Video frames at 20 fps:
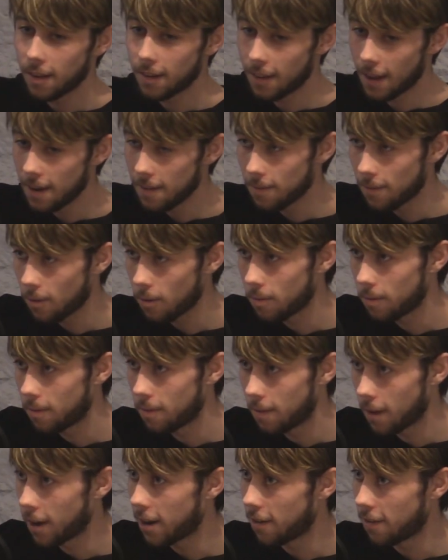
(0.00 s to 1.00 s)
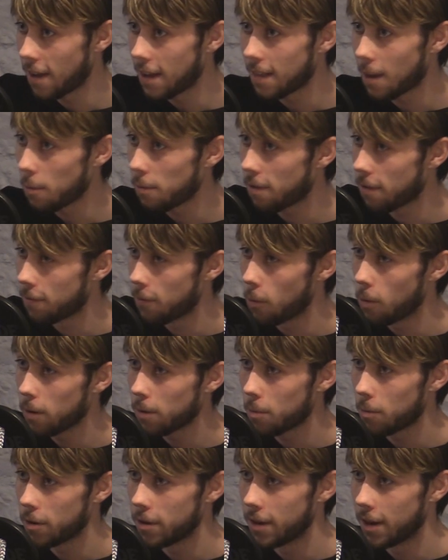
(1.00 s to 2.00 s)
they've done, like you said, that was the
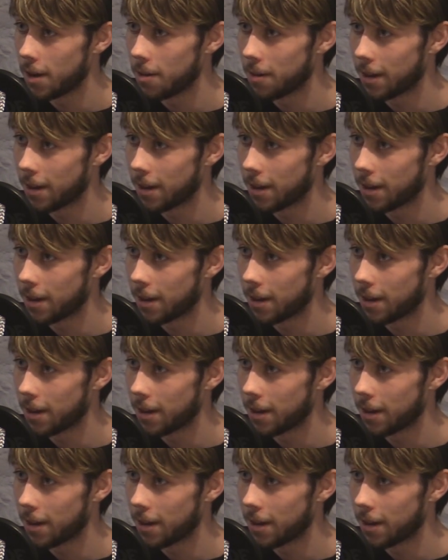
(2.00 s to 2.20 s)
fourth one, you know.